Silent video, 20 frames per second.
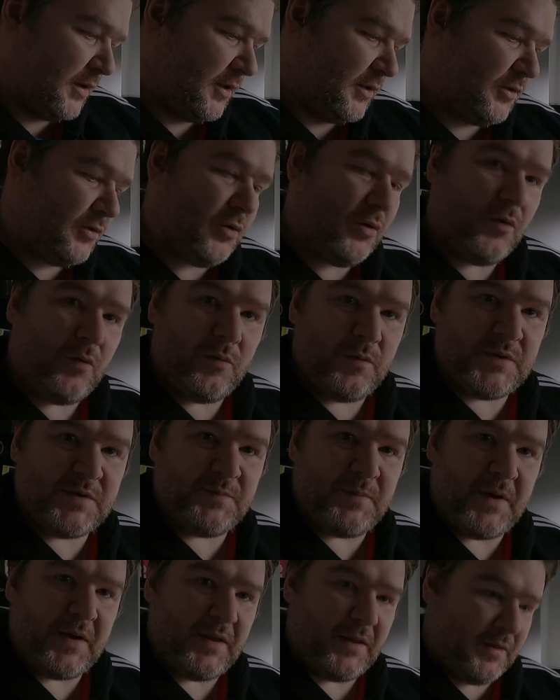In total we
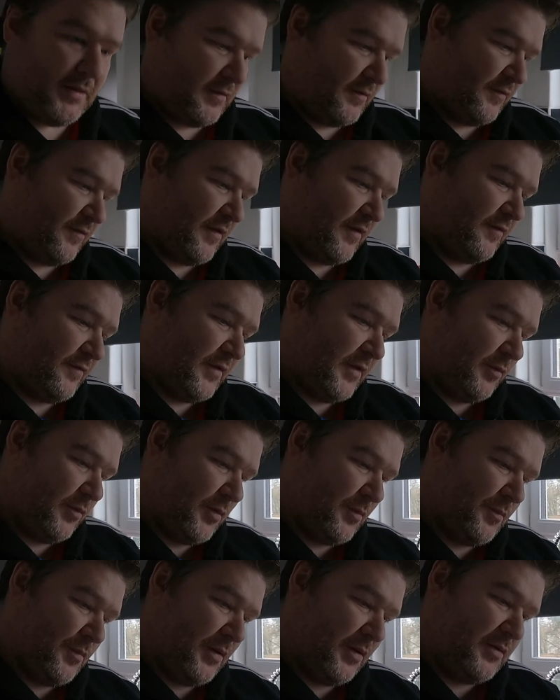spent
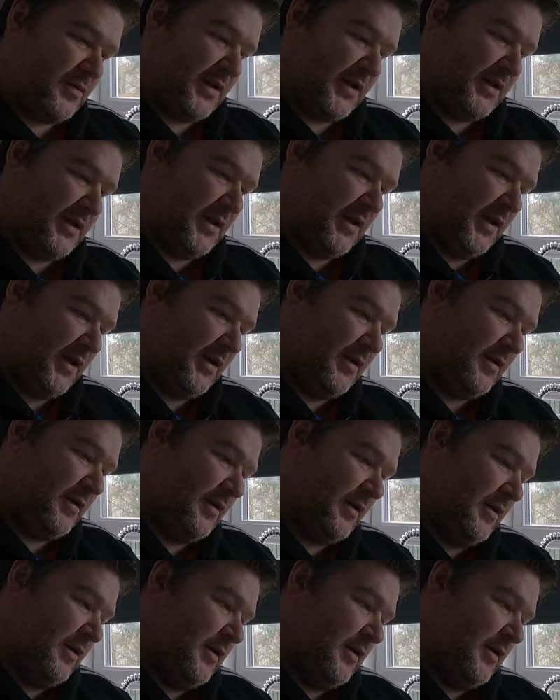£51.98